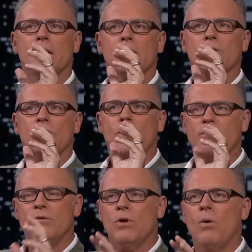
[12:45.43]
you
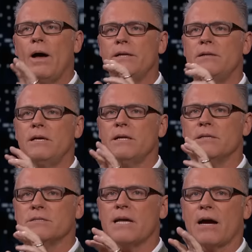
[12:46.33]
have no idea
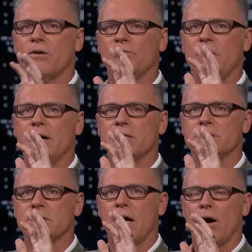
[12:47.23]
the
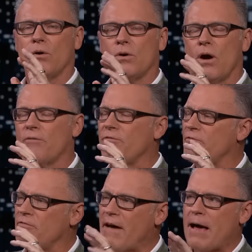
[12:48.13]
sacrifice and how
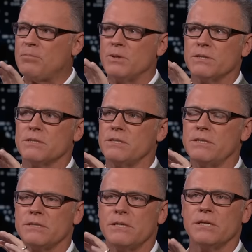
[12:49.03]
fabulous
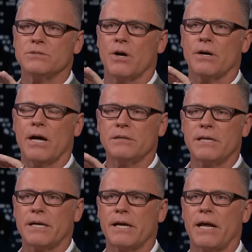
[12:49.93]
these kids are and how
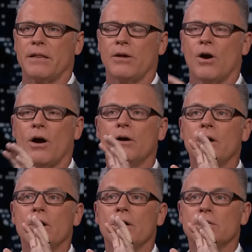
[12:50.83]
dedicated they are
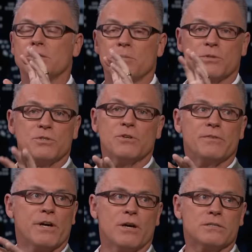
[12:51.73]
to
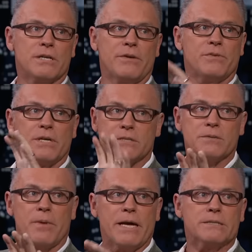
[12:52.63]
preserving our safety. It's
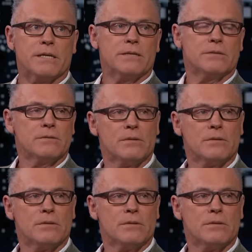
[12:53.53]
amazing. It's,